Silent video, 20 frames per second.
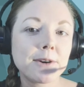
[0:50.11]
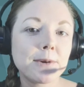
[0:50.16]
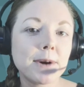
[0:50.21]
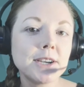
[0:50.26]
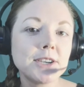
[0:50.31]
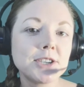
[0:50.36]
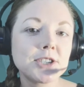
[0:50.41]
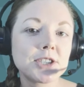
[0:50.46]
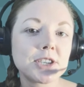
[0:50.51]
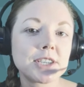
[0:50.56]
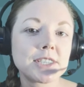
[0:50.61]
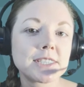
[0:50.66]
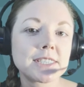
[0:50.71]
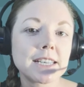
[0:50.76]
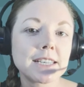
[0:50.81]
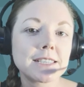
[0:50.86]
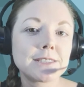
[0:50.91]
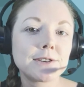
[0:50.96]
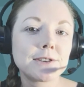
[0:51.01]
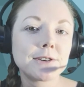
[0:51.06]
questions
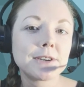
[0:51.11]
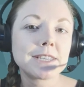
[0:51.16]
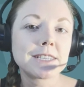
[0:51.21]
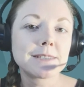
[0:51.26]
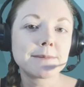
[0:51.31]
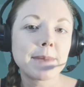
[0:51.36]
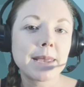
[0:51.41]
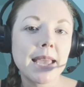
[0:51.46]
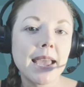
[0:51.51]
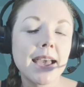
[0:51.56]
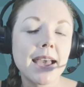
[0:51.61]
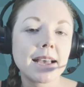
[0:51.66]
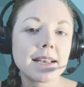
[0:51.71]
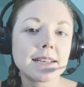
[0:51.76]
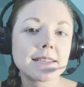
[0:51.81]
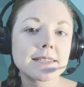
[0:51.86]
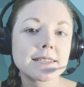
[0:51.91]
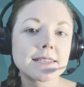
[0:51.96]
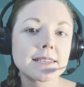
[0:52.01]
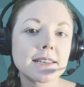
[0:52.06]
that students may
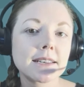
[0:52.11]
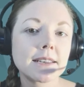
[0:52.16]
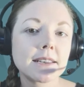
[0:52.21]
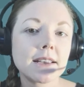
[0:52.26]
ask.